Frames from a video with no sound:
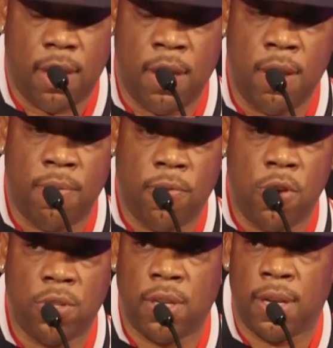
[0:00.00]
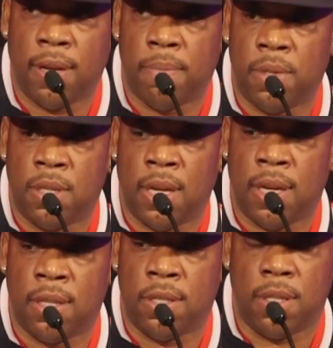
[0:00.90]
And the first thing I'm gonna
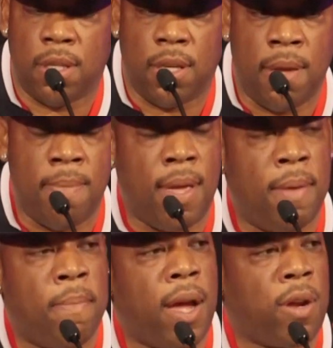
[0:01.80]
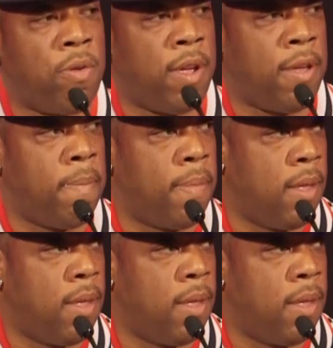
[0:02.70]
say is, in my crib,